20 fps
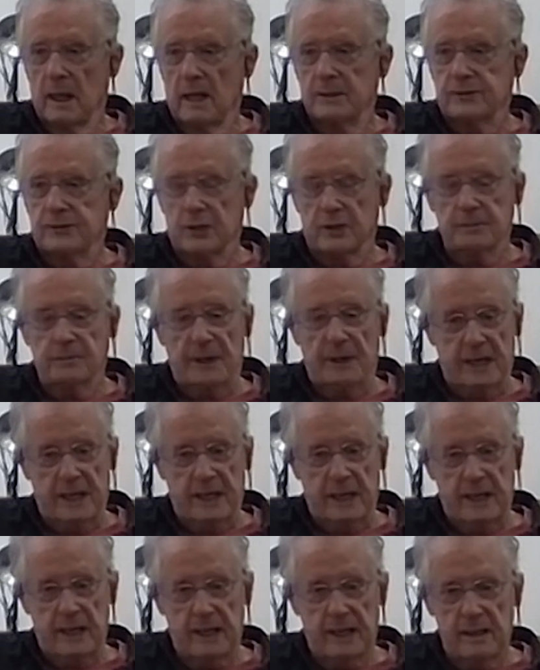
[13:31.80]
took
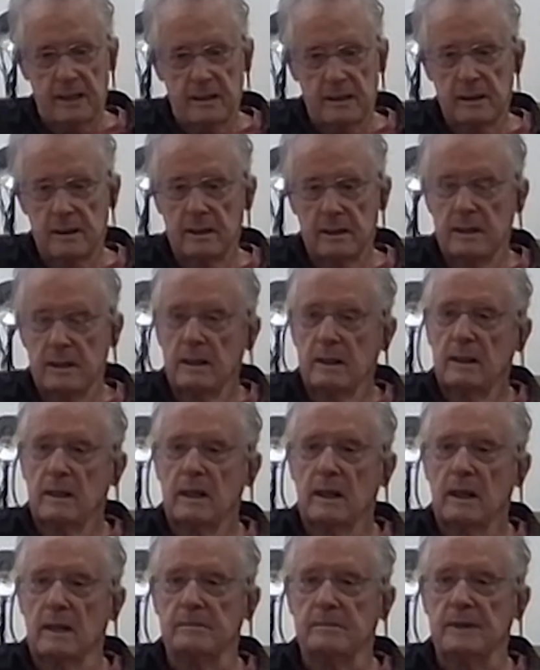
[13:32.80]
painting.
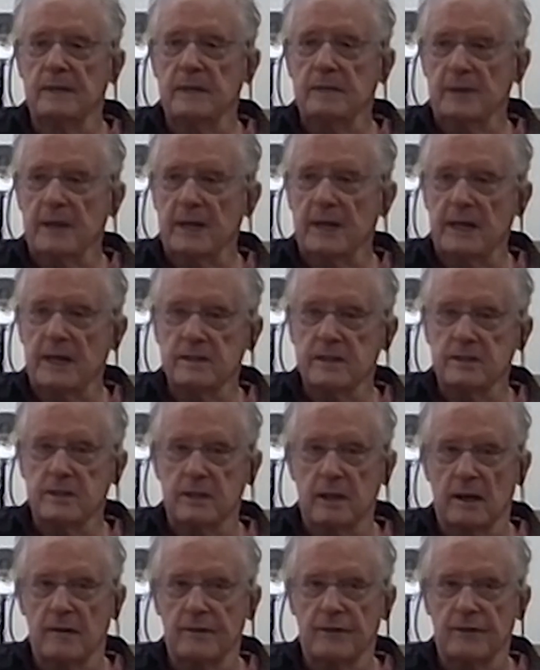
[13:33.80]
I made paintings that
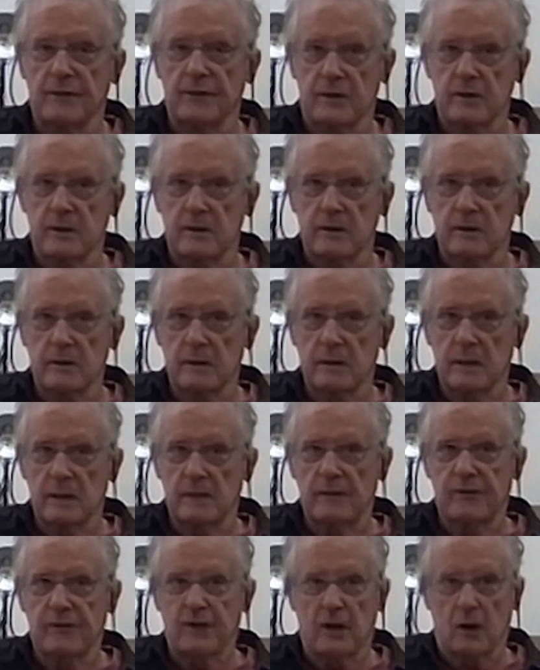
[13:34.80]
got thicker
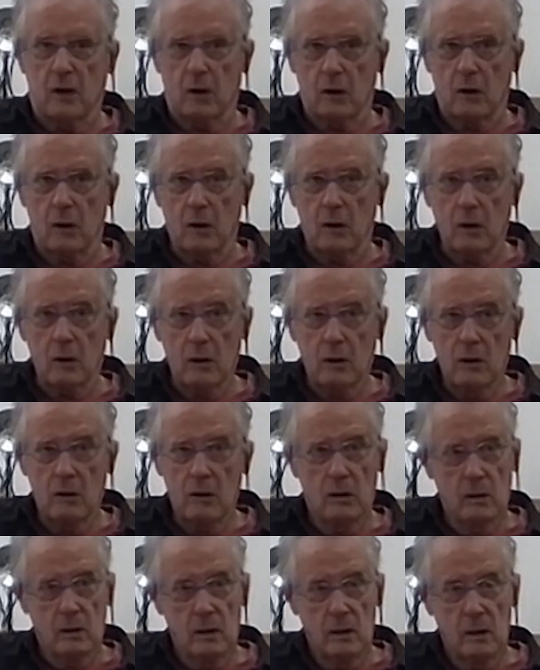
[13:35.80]
and thicker.
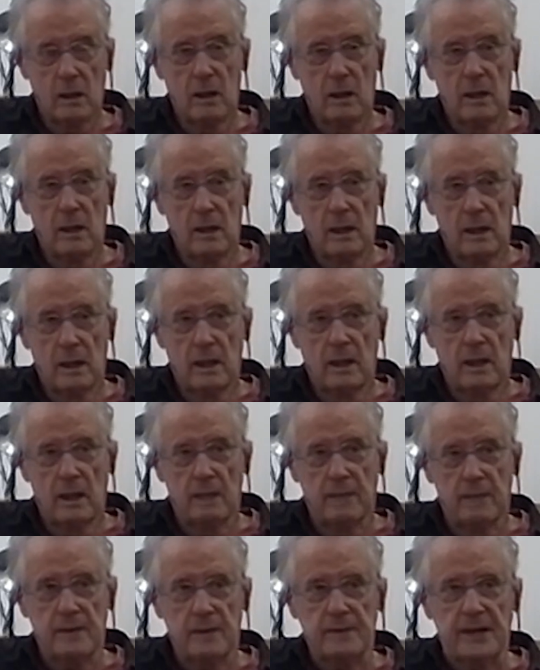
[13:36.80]

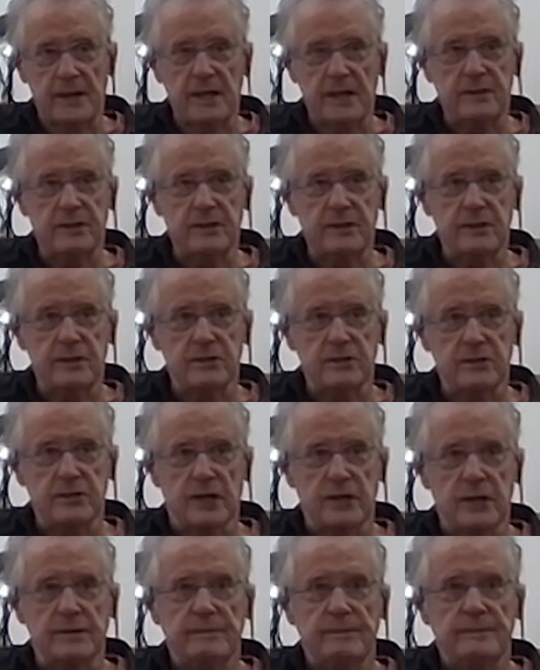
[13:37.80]
And my painting teacher
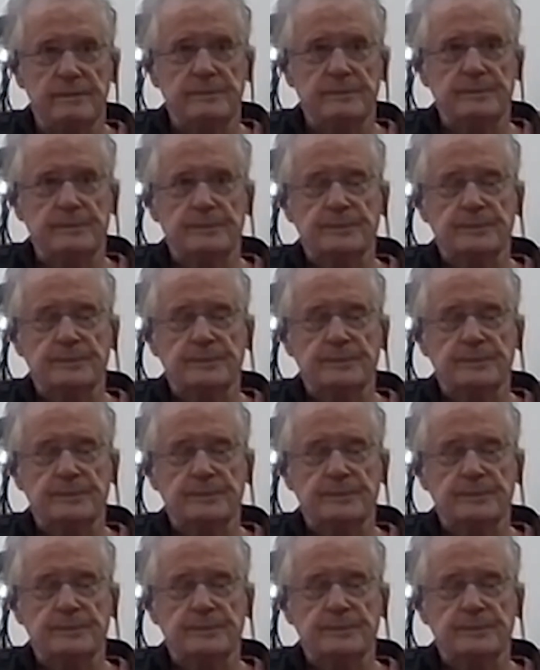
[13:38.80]
said,